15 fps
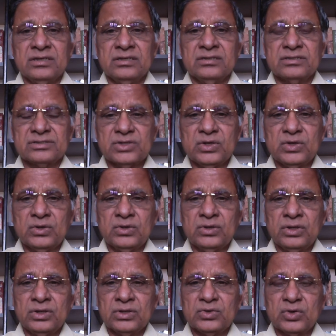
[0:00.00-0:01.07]
So,
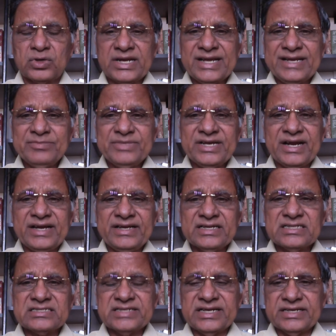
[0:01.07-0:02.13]
to claim the higher
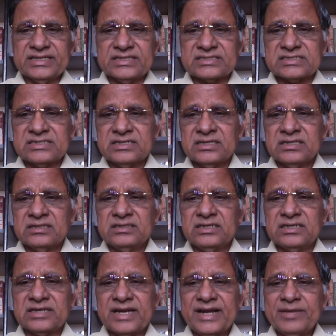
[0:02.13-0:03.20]
status, the
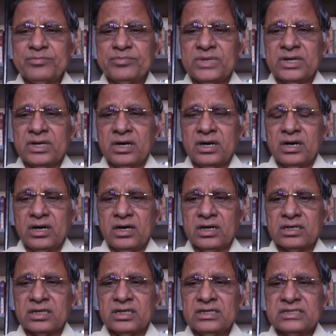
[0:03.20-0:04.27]
tribe
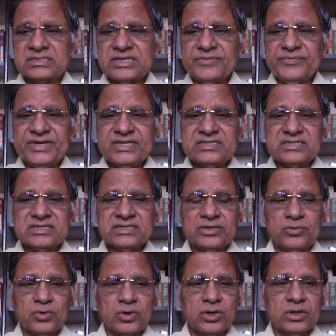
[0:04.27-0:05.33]
are suffixing the
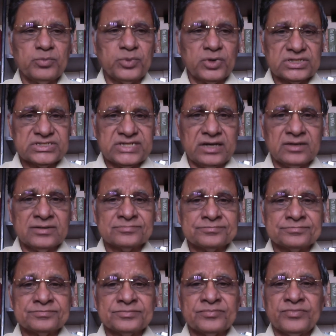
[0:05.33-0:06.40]
word Porja.
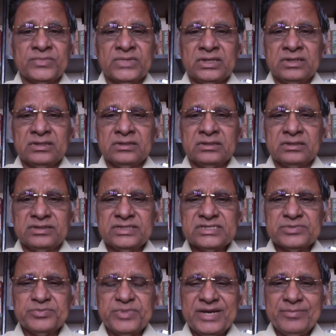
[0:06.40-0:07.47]
This
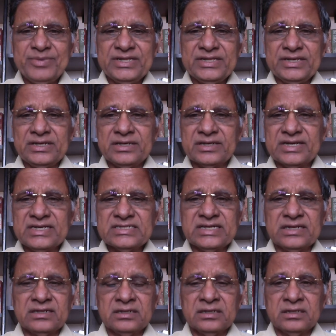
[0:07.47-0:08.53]
may be the
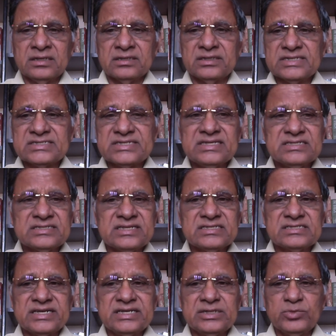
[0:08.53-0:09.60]
reason the census
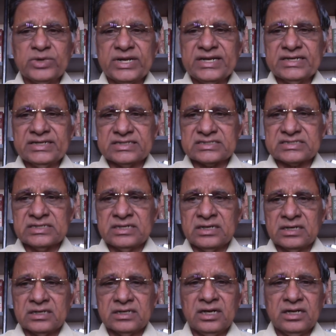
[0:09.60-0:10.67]
enumerators
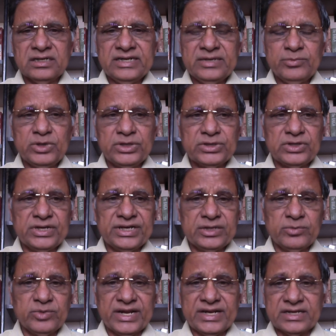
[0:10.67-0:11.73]
not able to
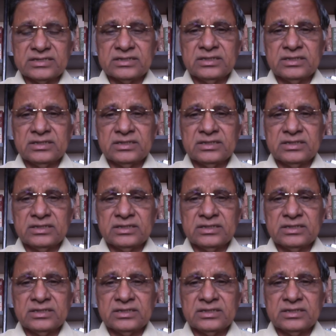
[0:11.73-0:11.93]
enumerate.